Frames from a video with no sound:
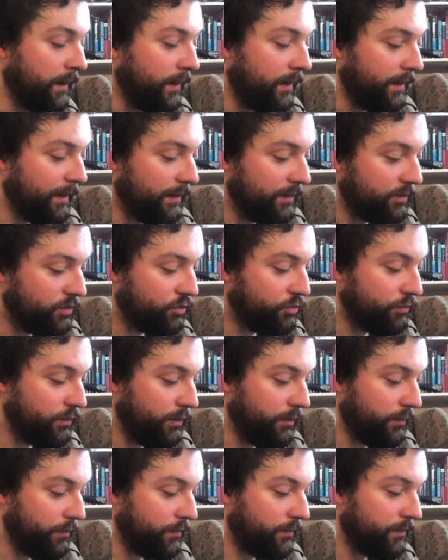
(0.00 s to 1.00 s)
In
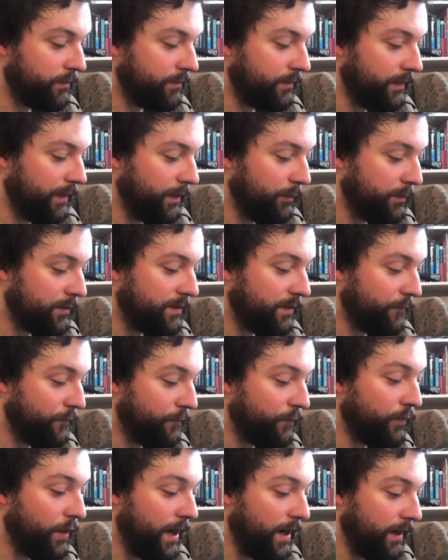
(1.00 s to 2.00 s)
truth, he was
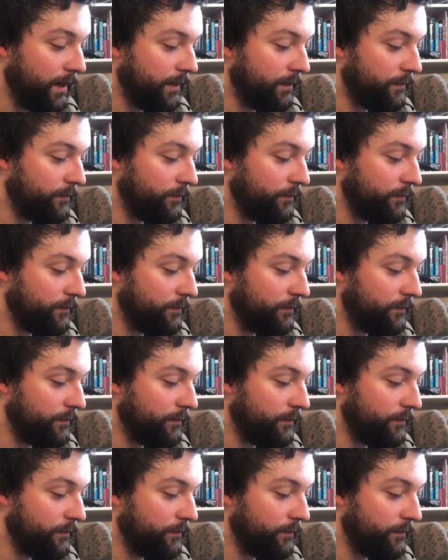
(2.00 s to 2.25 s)
afraid